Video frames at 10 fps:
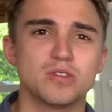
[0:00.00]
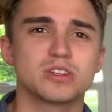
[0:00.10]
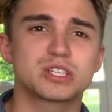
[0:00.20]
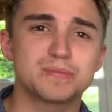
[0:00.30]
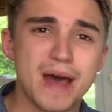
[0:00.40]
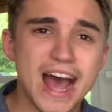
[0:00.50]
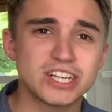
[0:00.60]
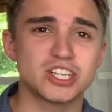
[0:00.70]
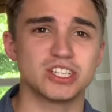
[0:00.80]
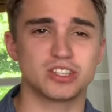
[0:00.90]

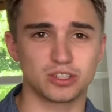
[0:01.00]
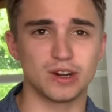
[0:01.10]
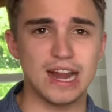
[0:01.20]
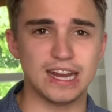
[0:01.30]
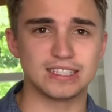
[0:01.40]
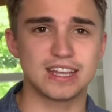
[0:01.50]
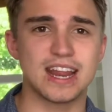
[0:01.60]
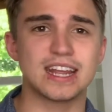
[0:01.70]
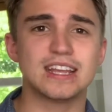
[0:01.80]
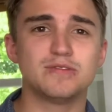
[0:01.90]
smashes the grains and
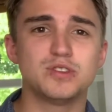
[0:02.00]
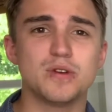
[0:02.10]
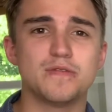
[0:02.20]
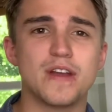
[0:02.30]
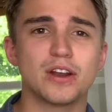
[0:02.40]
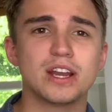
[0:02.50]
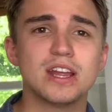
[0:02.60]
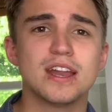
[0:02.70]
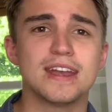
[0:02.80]
it gives you a very